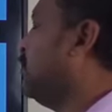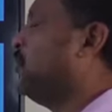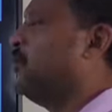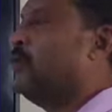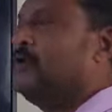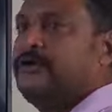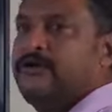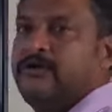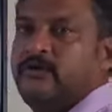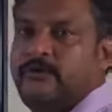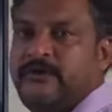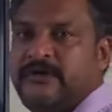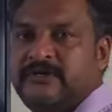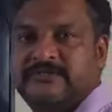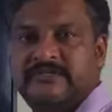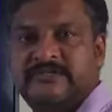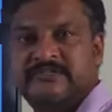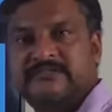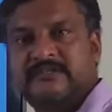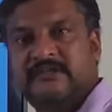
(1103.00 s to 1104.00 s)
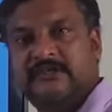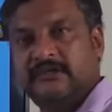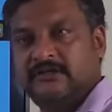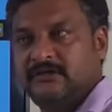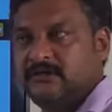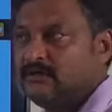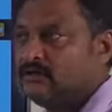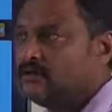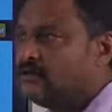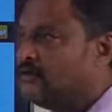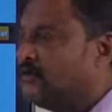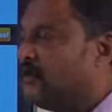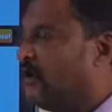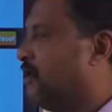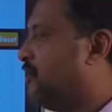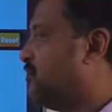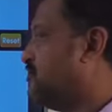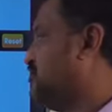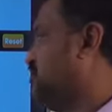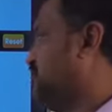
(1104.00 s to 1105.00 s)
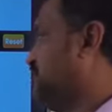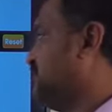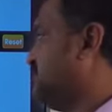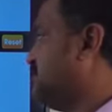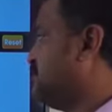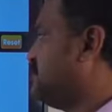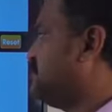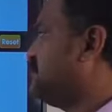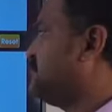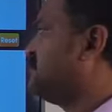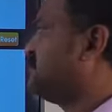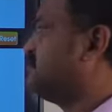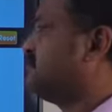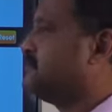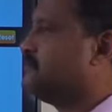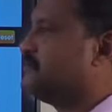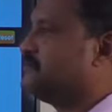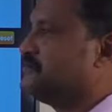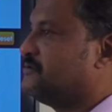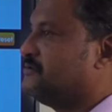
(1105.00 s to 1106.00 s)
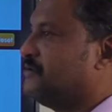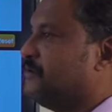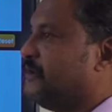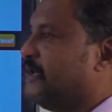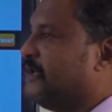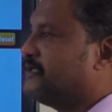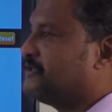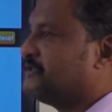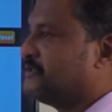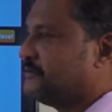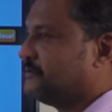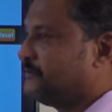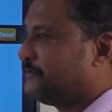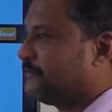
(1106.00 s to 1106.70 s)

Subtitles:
O U S is a gorgeous, right?